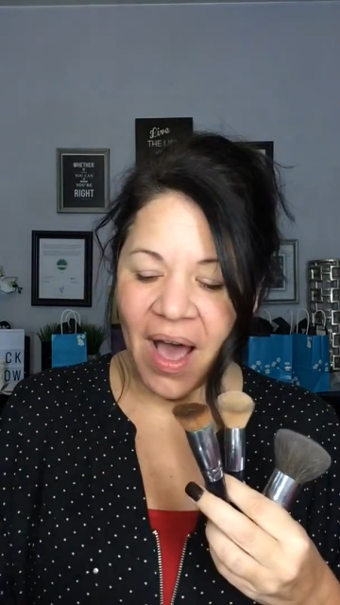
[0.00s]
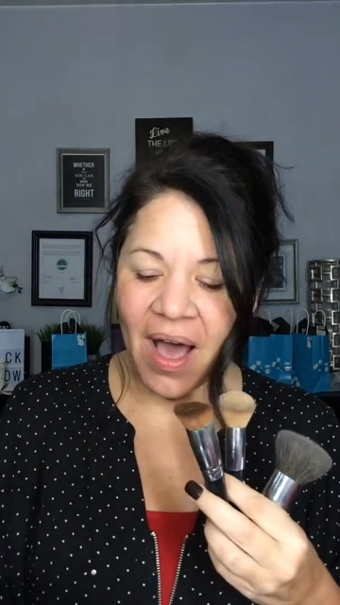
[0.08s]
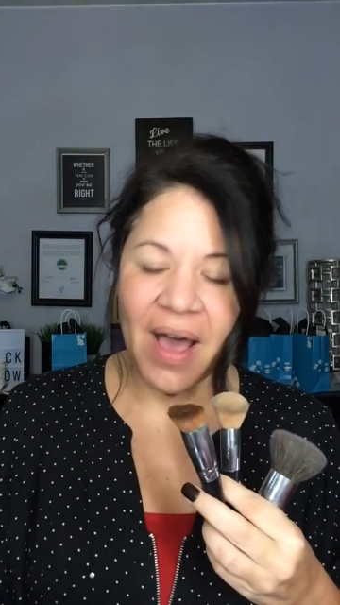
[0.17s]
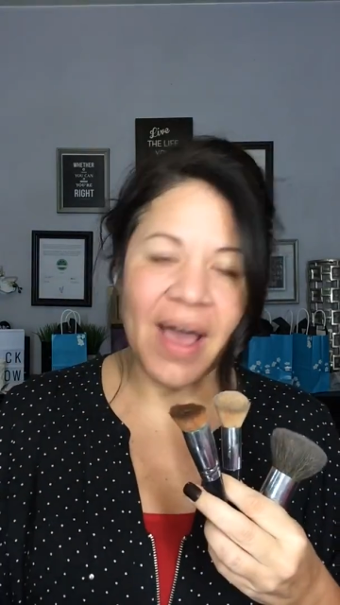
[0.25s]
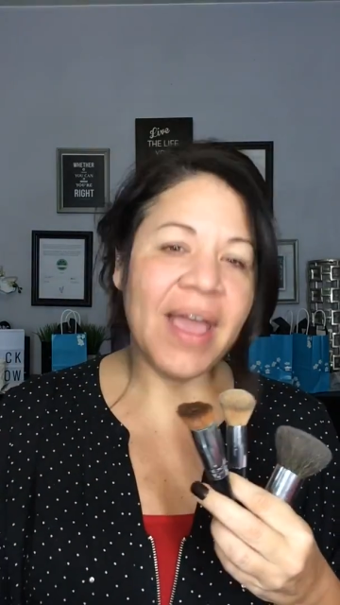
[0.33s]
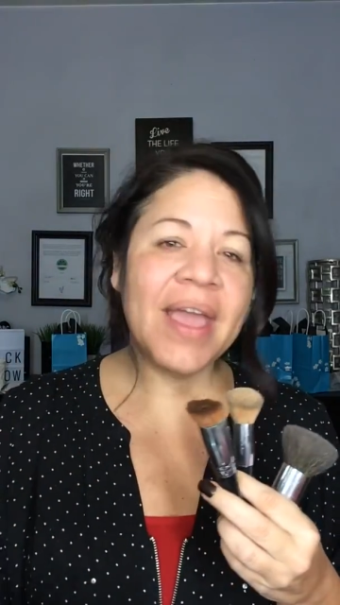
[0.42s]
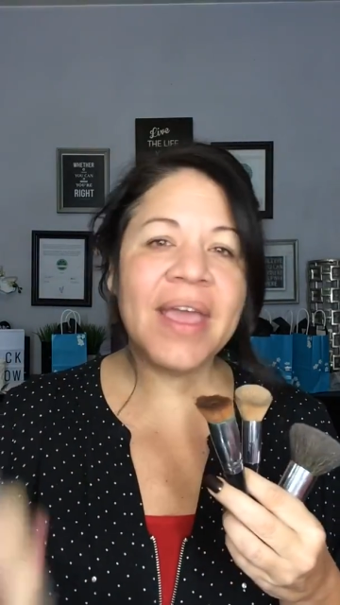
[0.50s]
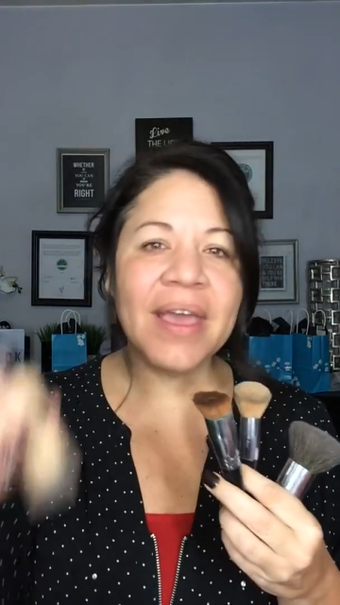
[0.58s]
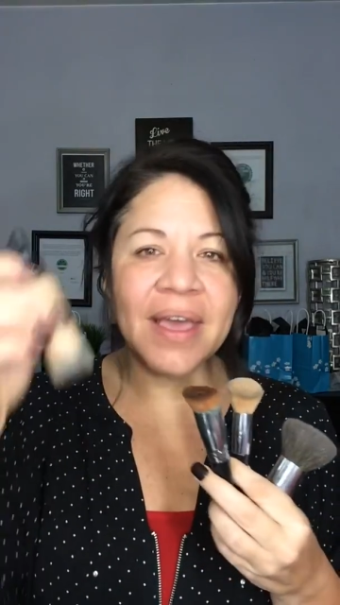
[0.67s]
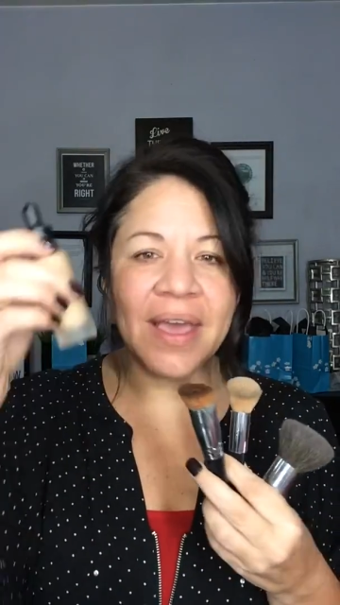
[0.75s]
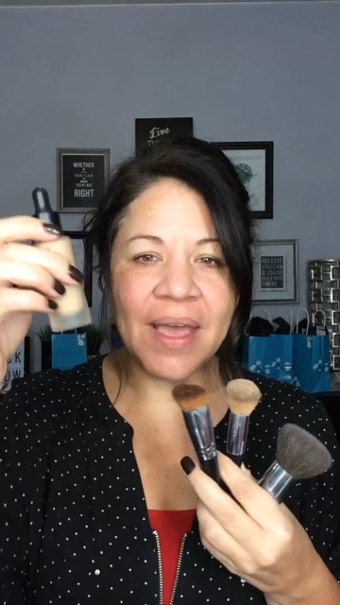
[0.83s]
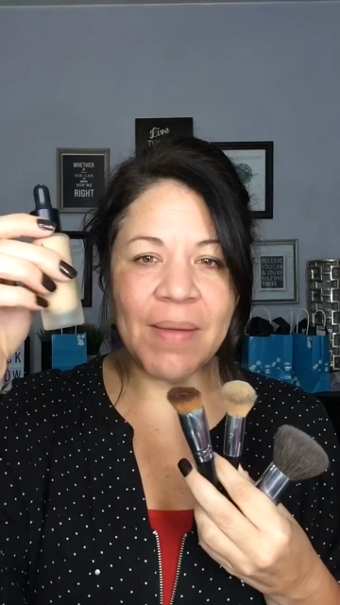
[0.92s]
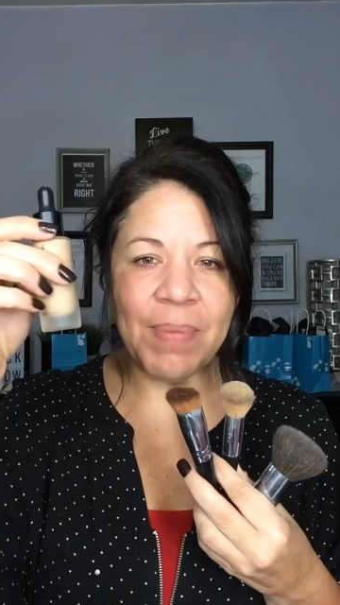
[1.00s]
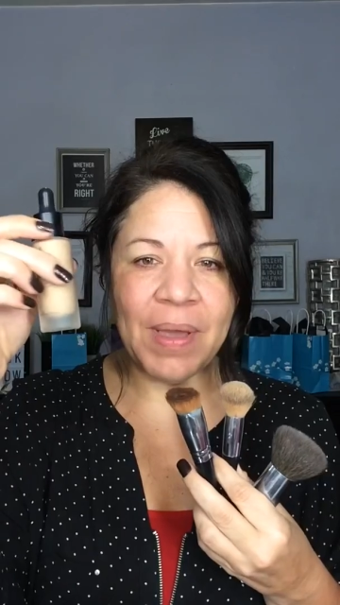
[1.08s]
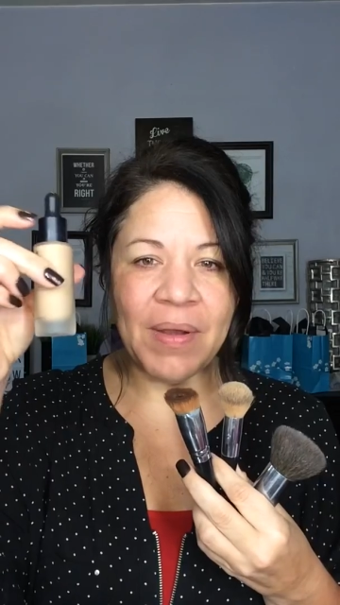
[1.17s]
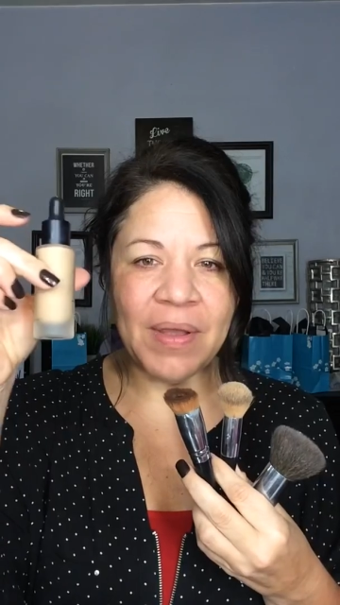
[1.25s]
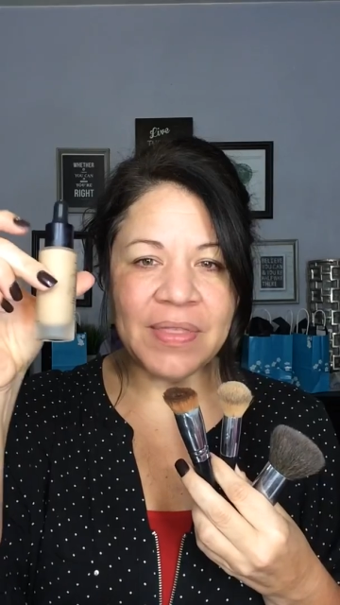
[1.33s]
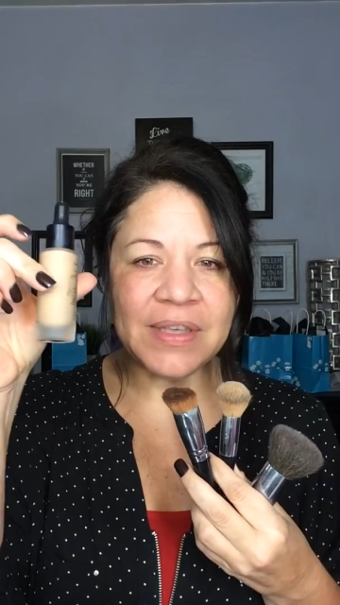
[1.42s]
I am
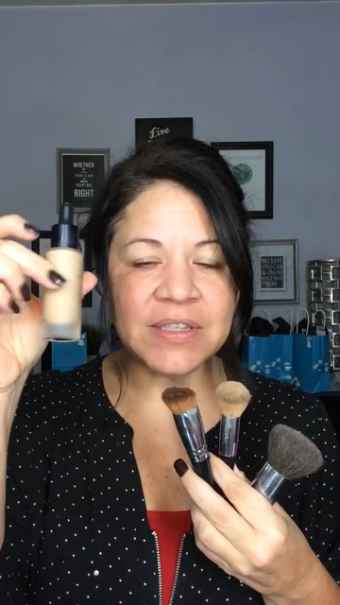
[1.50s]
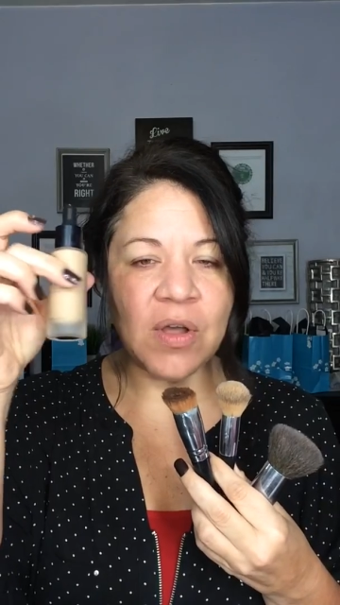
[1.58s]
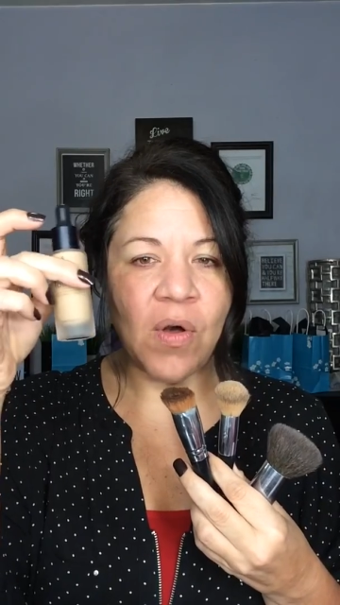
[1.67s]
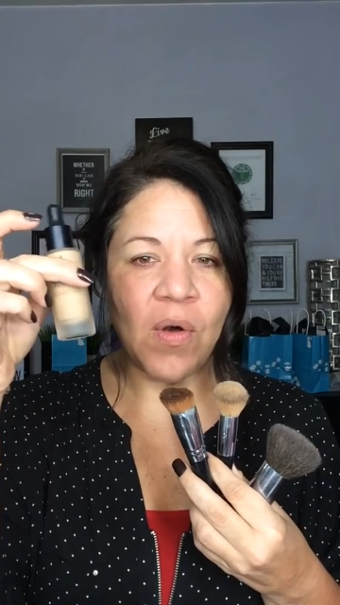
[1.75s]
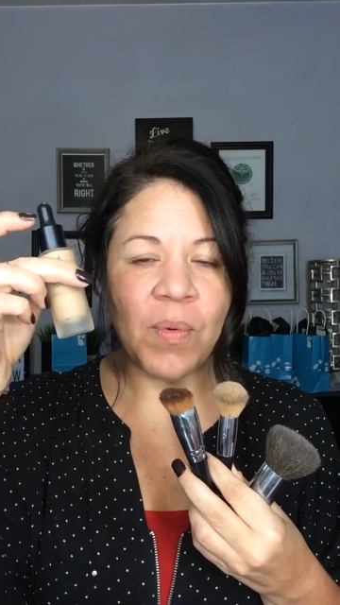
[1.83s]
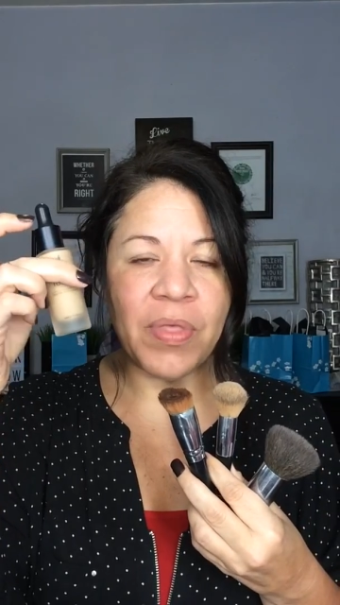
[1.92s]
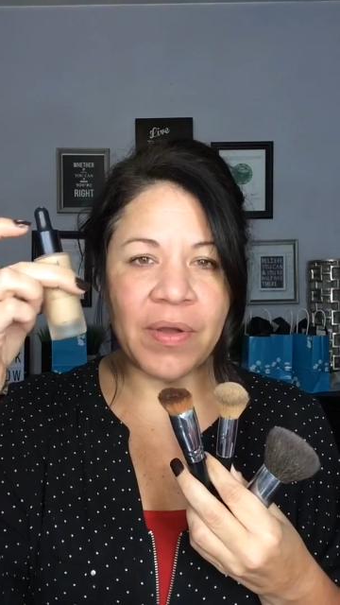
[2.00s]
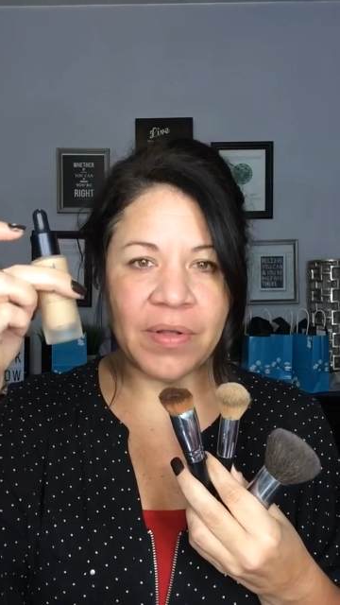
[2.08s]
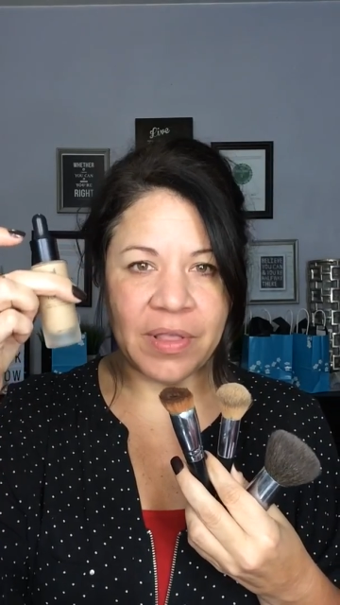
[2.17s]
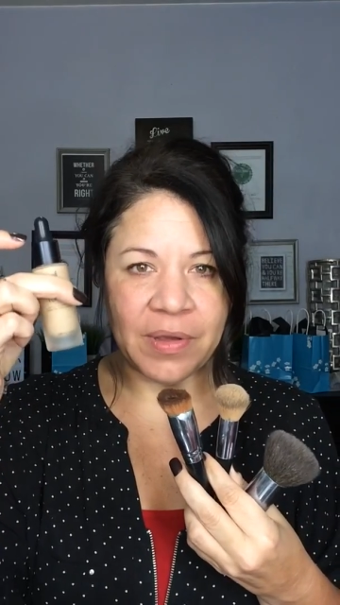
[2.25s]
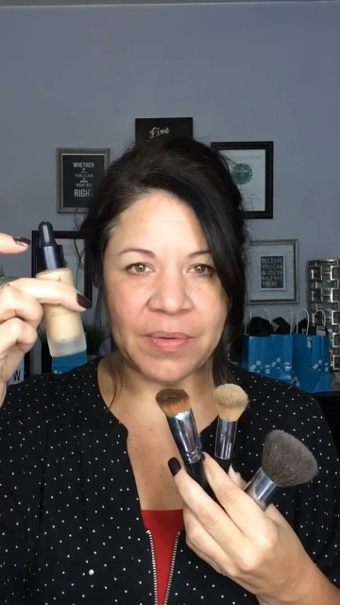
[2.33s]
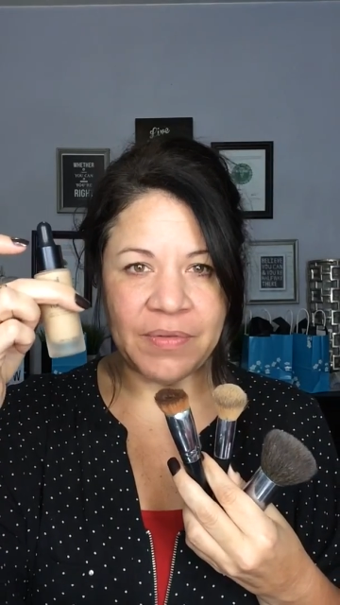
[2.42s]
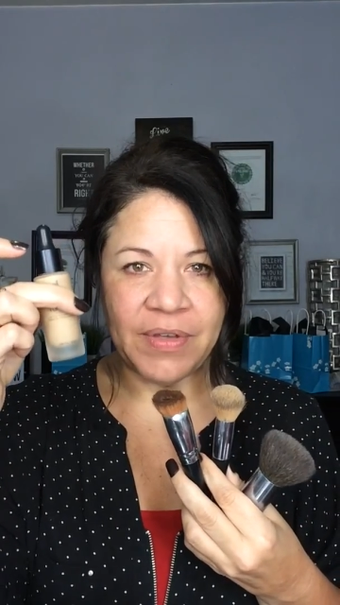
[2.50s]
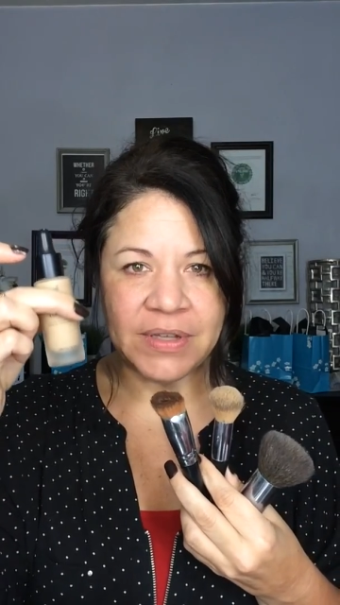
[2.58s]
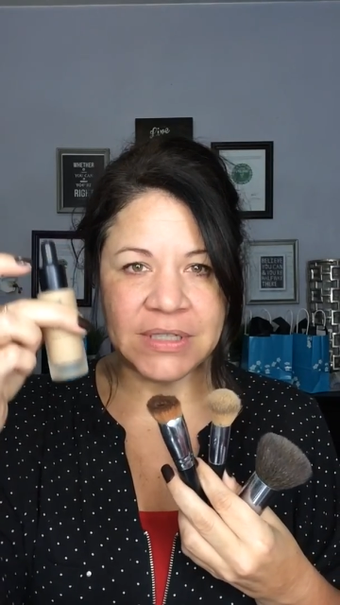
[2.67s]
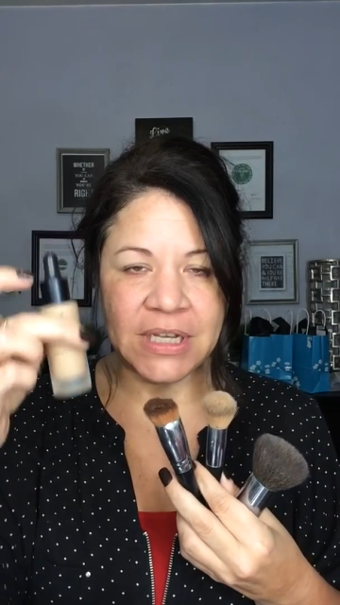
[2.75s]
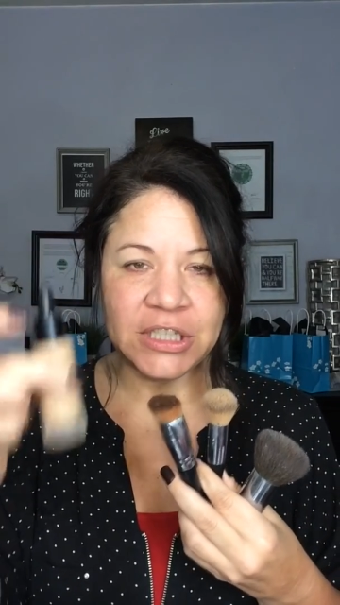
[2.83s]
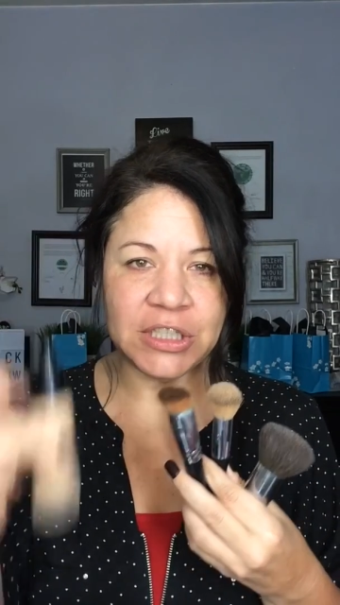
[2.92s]
pairing these all with our liquid
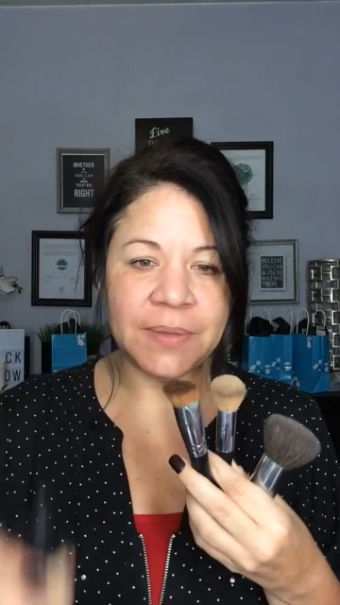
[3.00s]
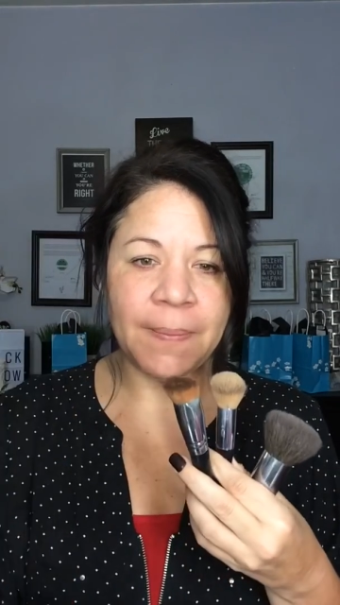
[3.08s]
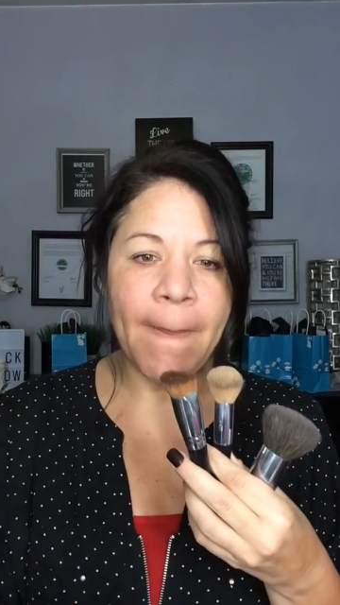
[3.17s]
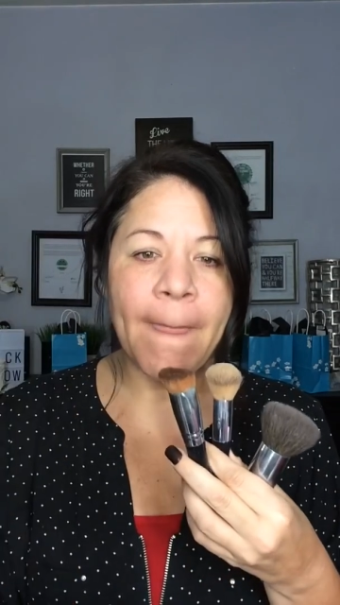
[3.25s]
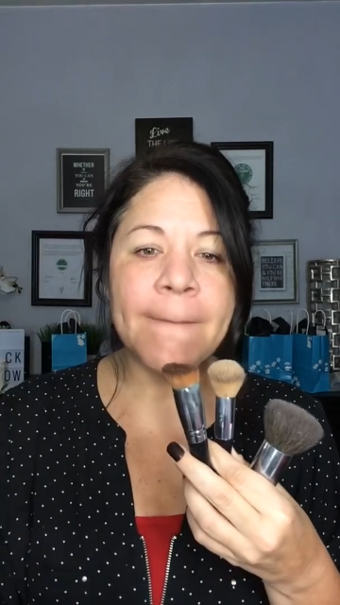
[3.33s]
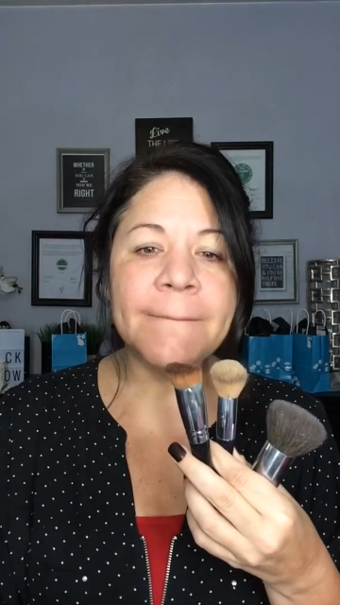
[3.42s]
foundation.